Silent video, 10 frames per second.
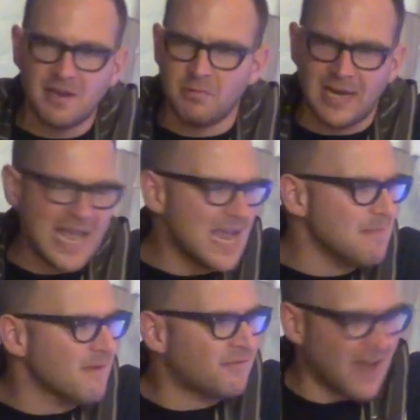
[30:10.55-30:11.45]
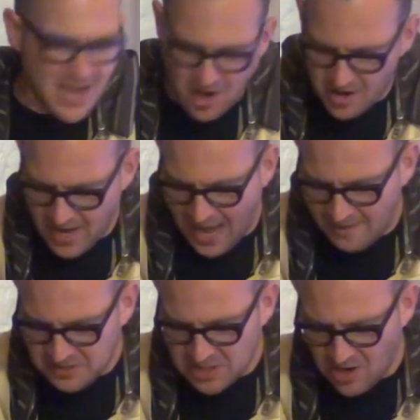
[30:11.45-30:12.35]
lame van art
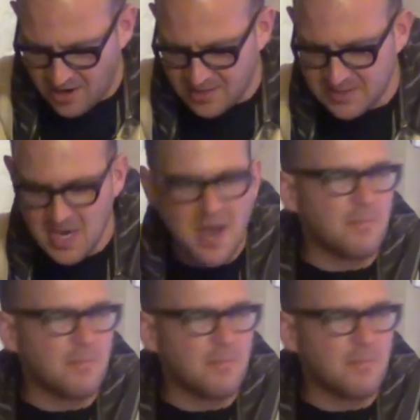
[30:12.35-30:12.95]
avatars,